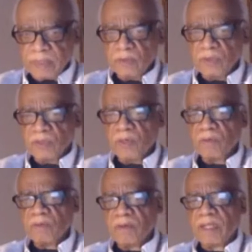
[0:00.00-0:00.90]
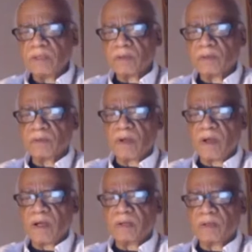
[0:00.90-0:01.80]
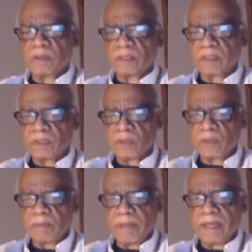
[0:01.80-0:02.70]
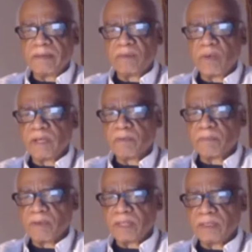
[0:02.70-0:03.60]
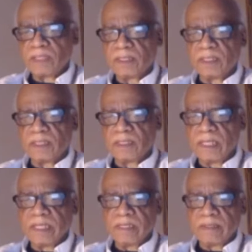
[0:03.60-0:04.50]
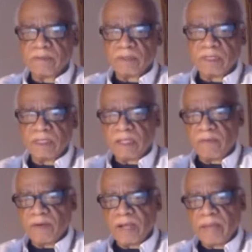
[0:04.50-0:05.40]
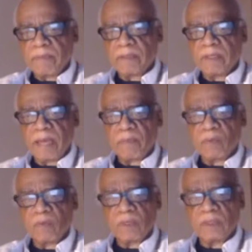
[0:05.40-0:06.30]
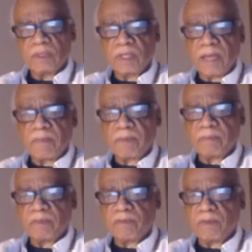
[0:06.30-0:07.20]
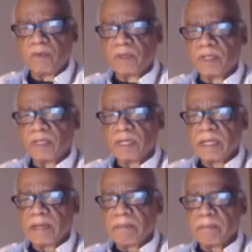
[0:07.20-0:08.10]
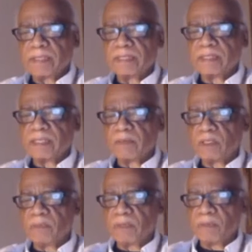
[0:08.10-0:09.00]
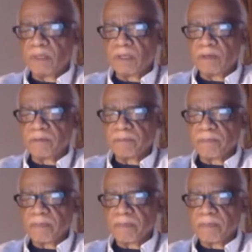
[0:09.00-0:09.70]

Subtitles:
there's no right or wrong or good or bad way of processing the never happened once, or happened before, but it's something to be aware of.